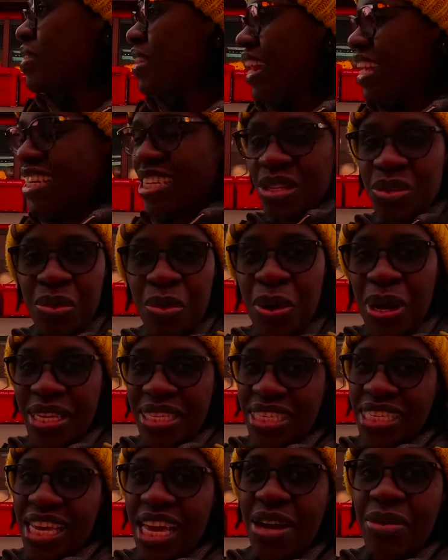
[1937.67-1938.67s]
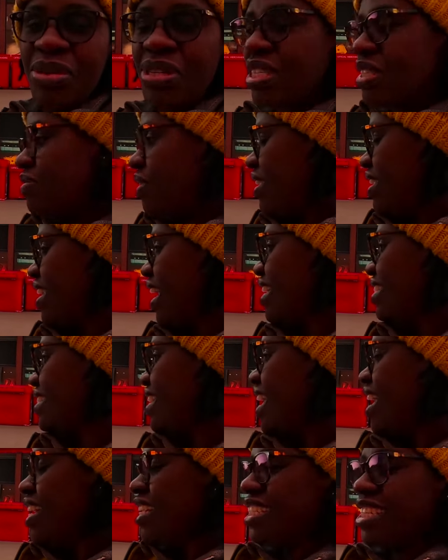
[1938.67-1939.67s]
of the ladies who works here, which is very nice.
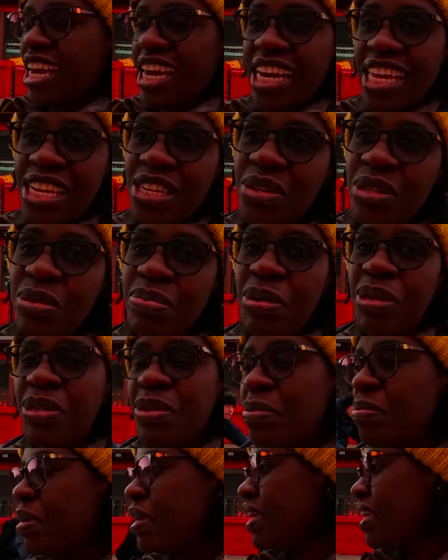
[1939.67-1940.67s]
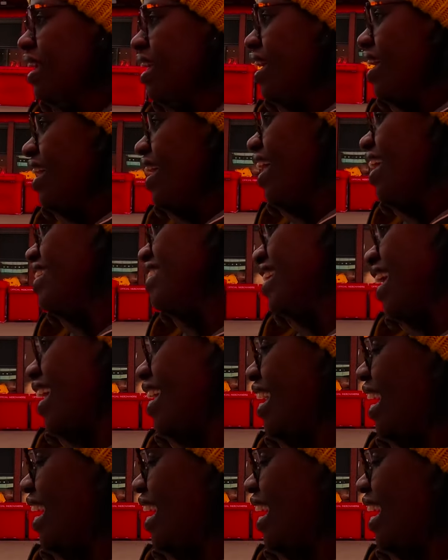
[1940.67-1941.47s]
She agreed to speak to me, and uh,